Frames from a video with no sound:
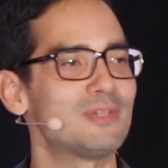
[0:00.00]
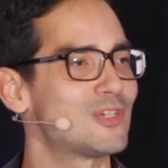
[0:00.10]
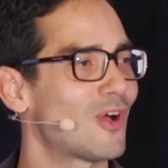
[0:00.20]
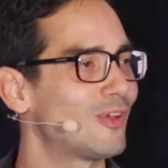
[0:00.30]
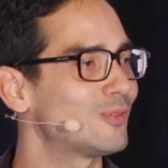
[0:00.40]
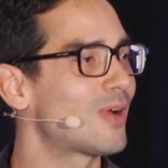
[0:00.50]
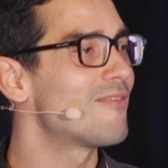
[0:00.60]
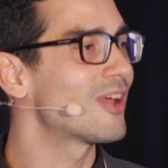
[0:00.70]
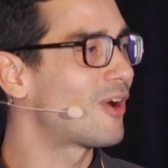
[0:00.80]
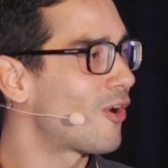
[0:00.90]
each other to
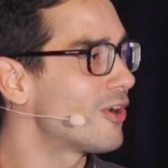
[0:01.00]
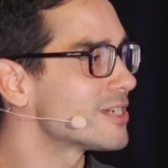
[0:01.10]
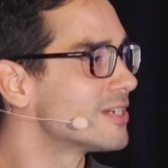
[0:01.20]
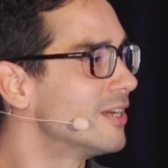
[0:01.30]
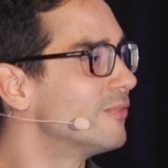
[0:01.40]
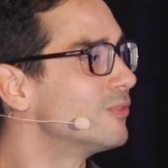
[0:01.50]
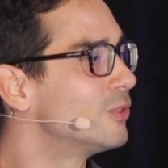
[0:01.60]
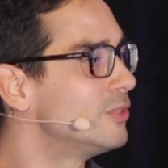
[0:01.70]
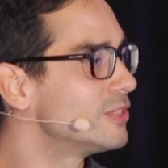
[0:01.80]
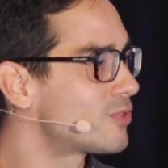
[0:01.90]
have the courage
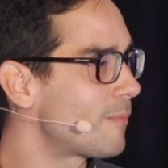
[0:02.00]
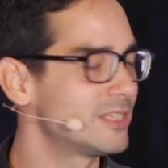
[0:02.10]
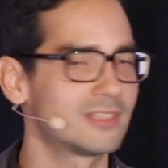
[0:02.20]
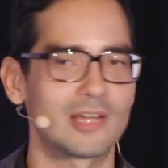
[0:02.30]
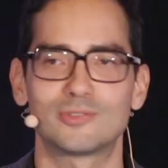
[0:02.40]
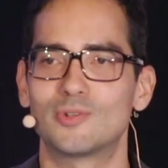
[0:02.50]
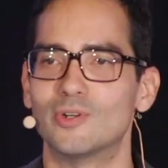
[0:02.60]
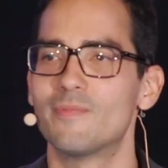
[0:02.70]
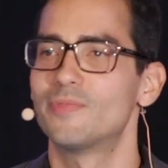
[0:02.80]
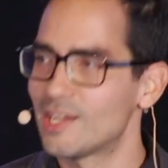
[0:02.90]
to disrupt the status
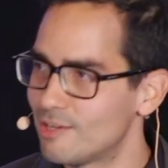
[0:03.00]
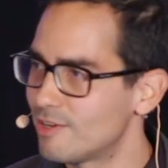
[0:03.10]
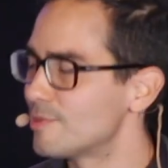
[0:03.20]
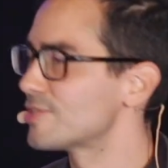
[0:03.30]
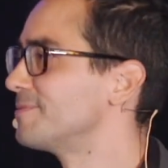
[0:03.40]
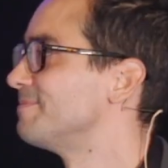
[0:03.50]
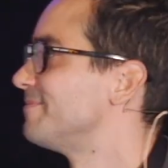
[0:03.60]
quo. Thank you very much.